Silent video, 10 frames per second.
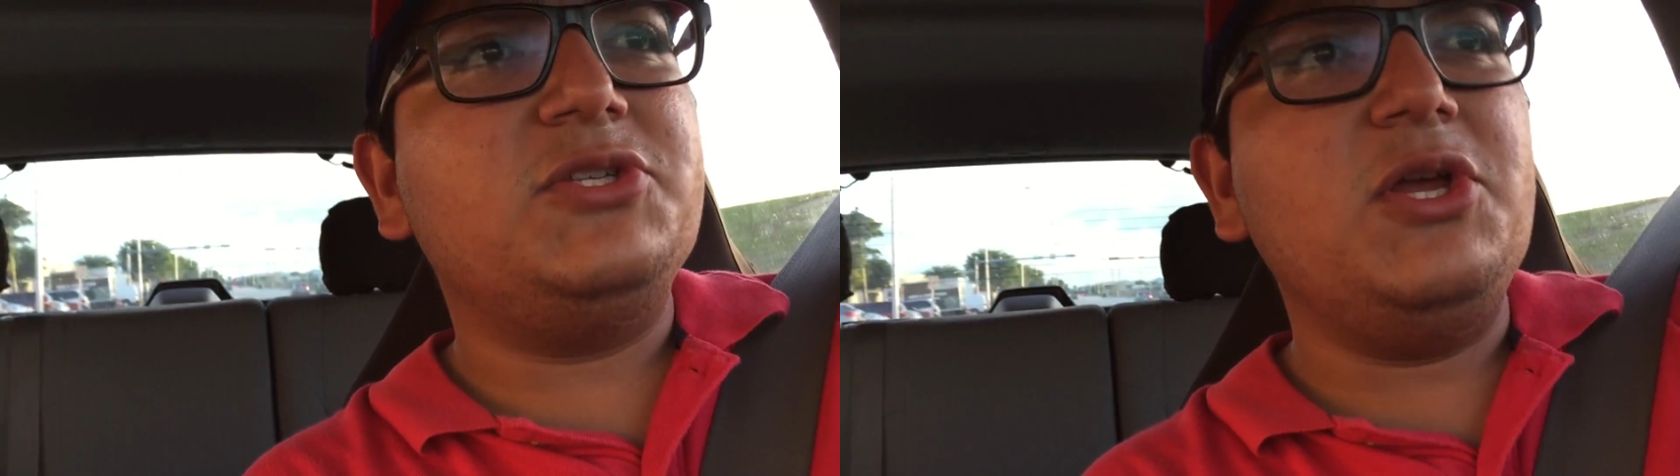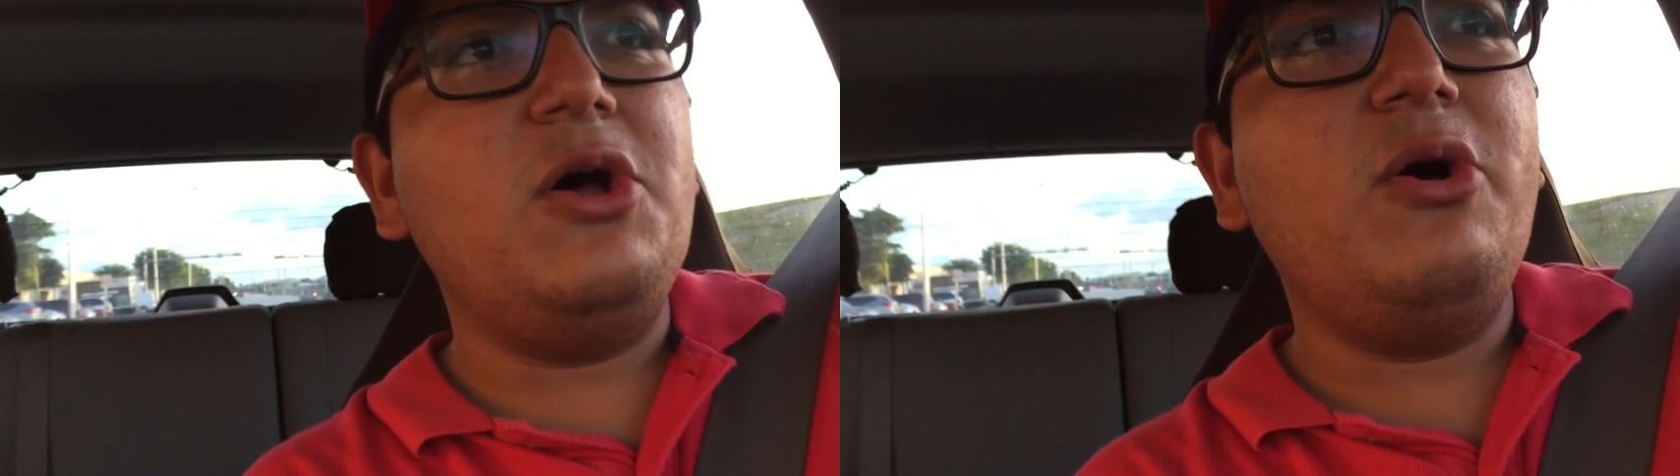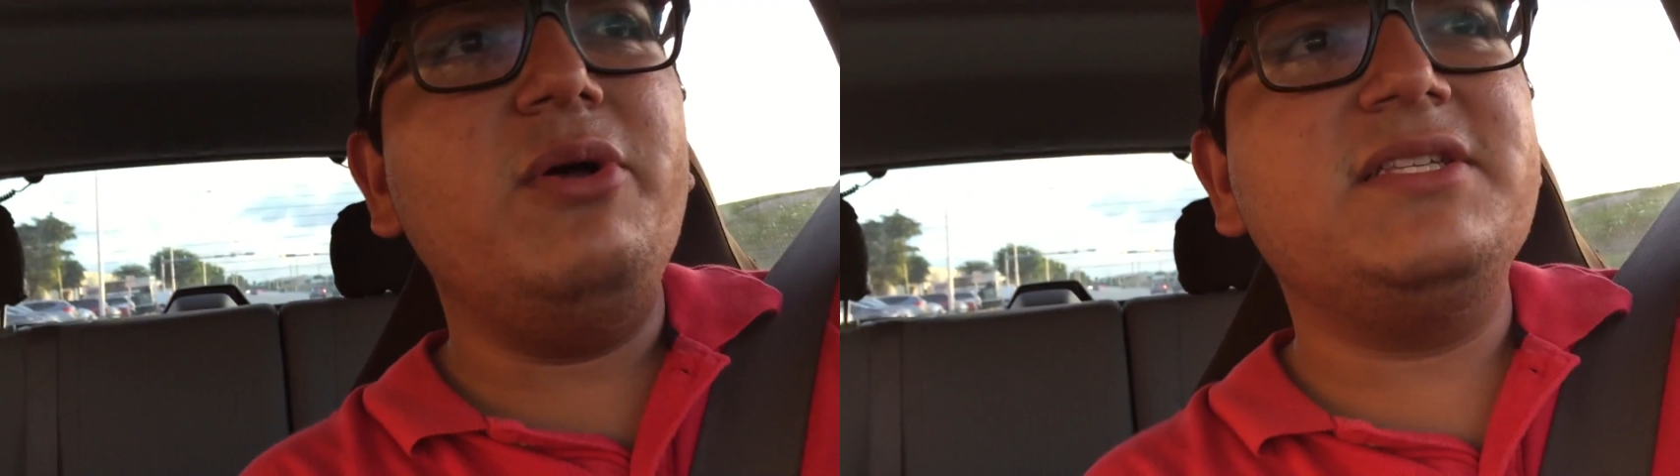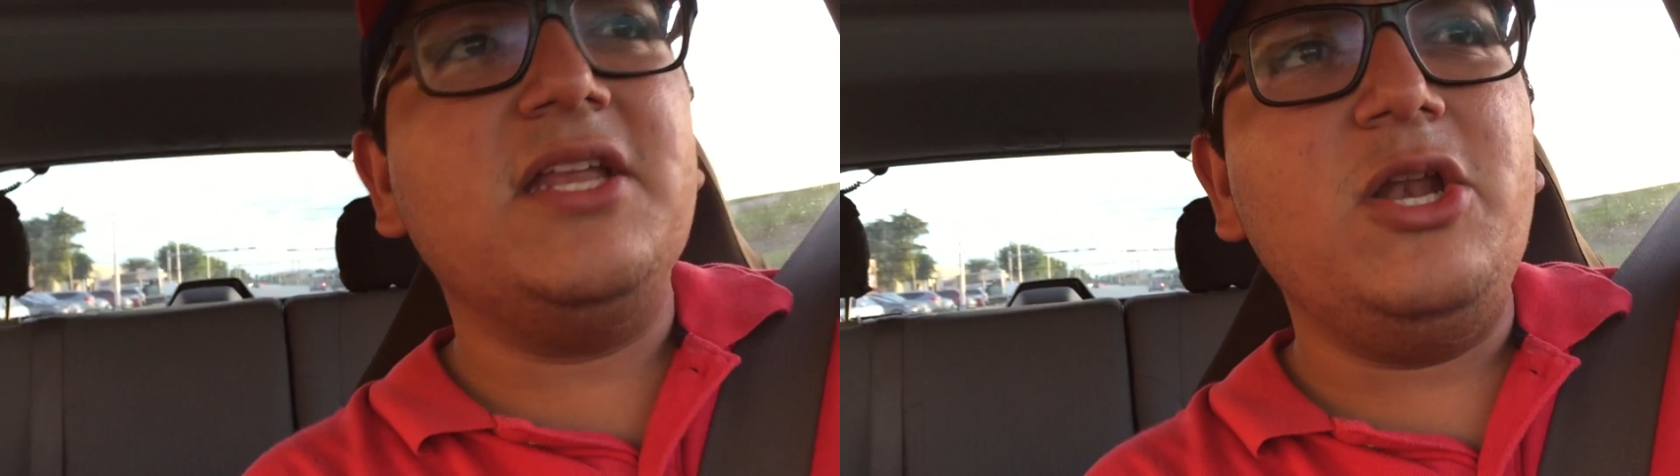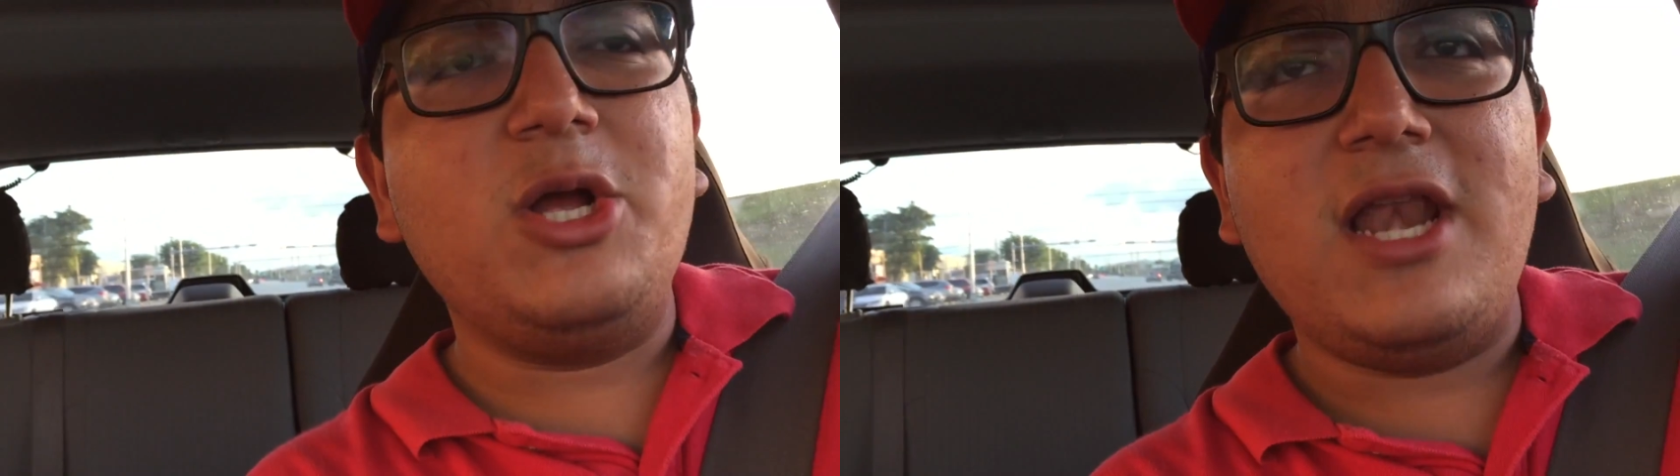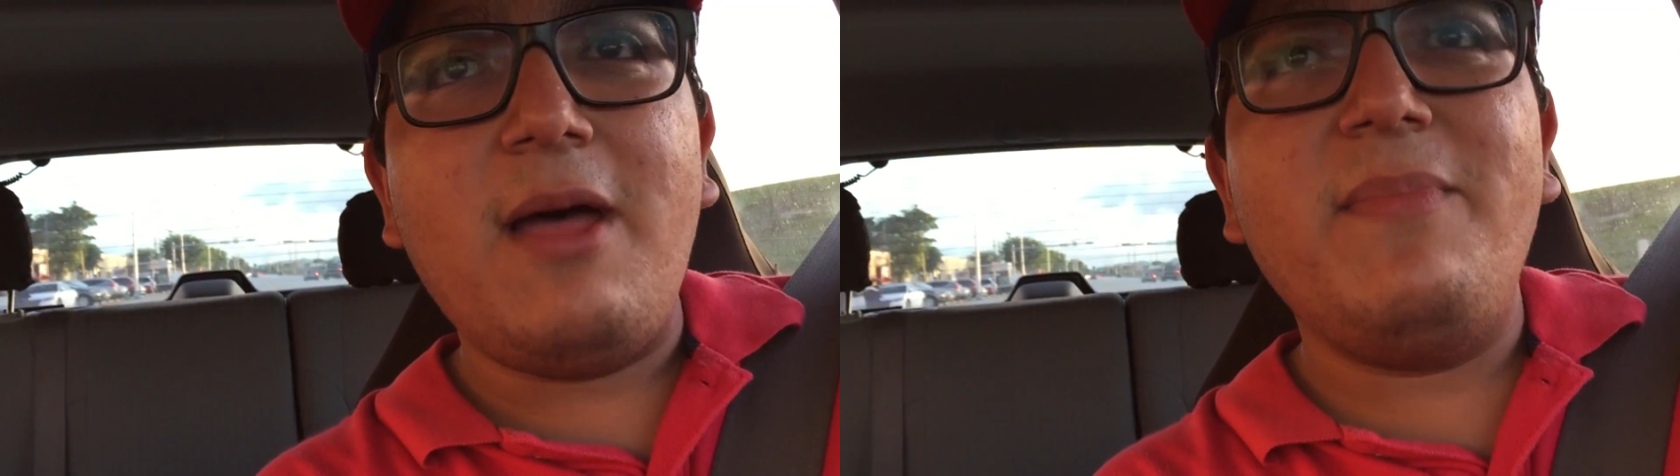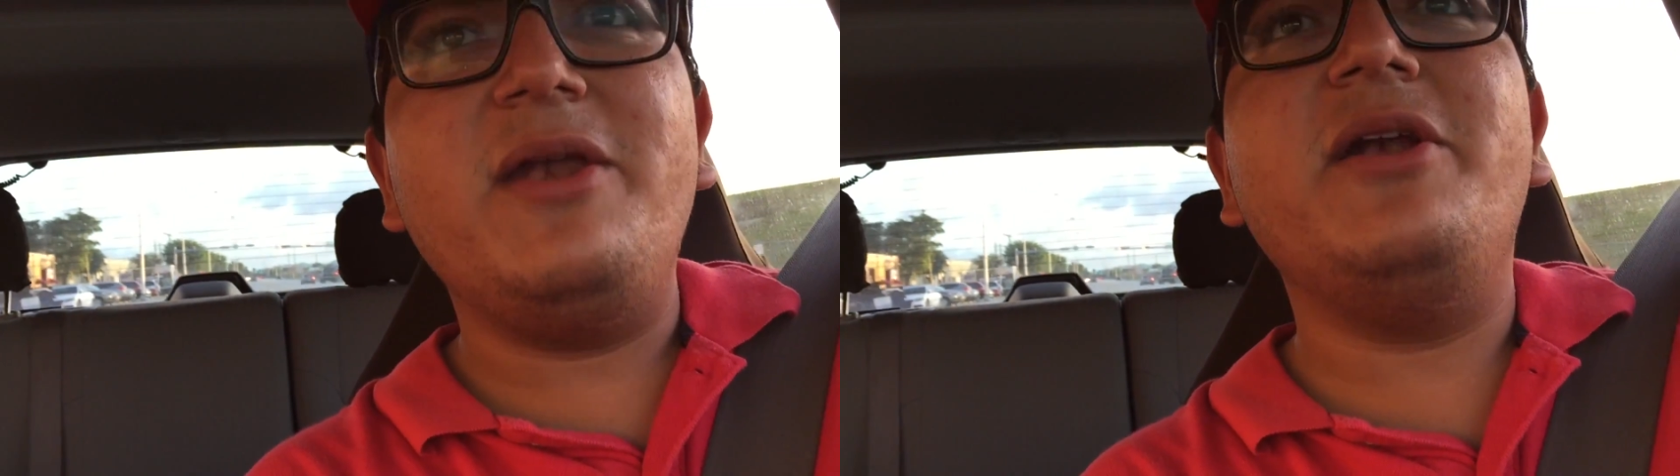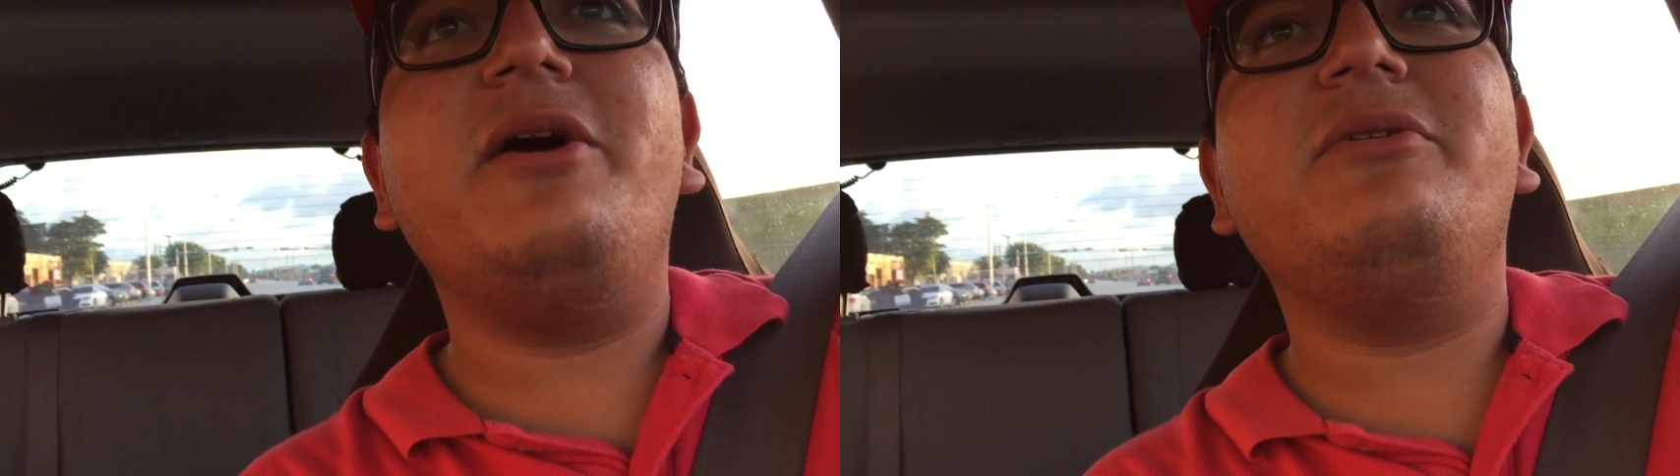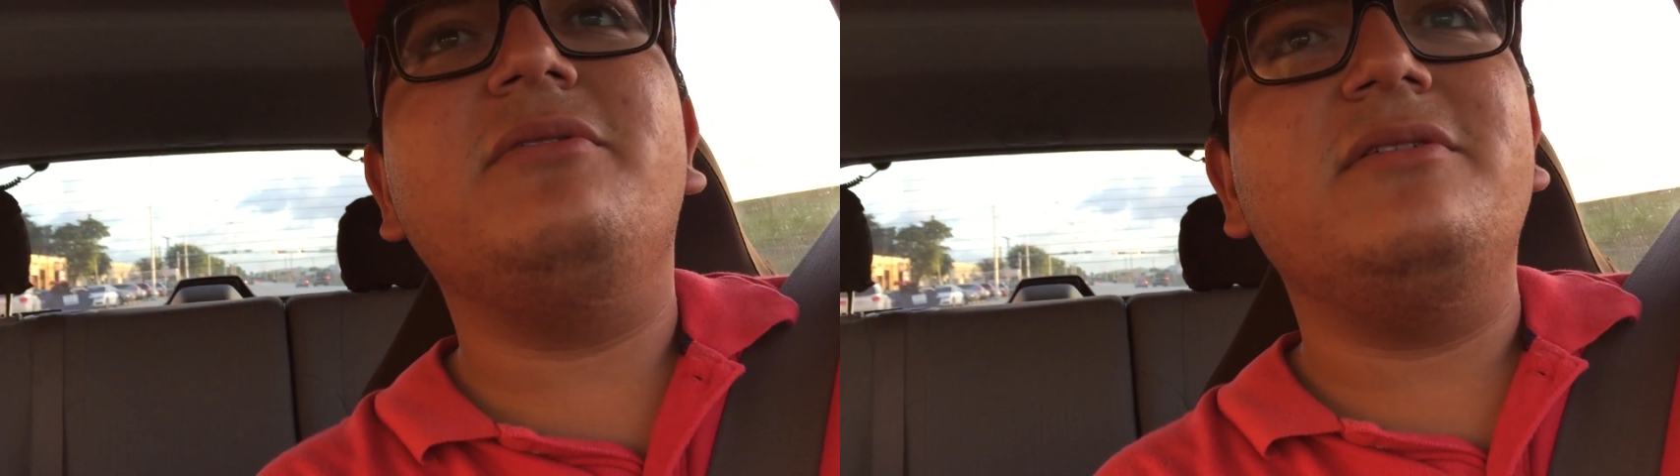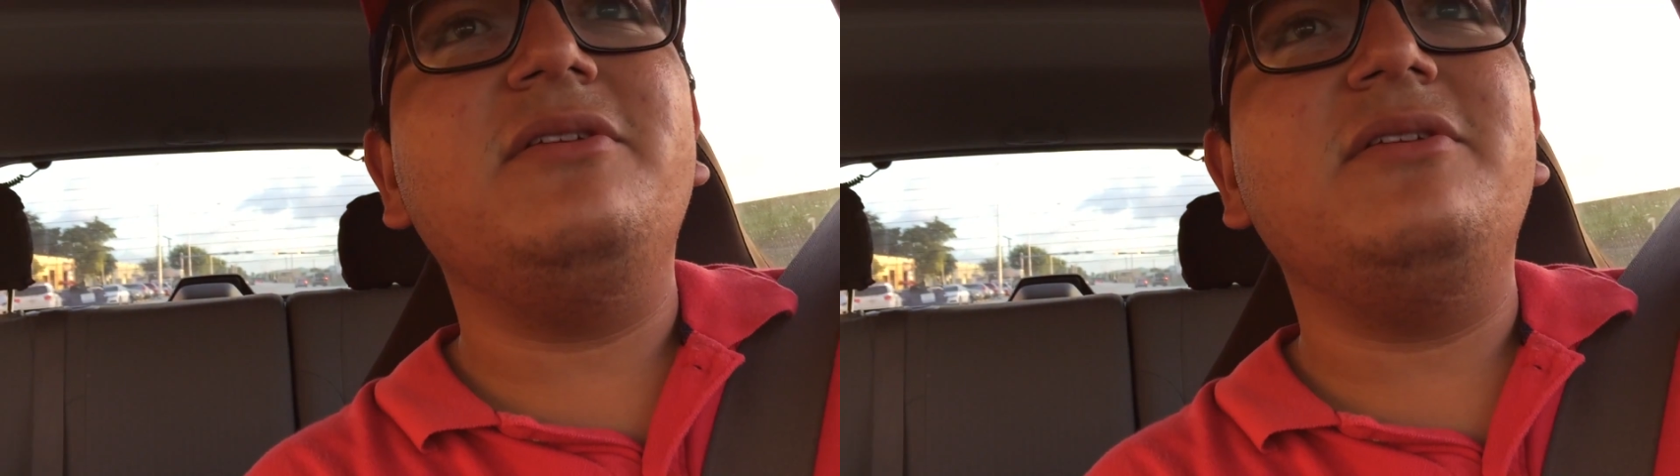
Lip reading: So it's gonna look a lot better now.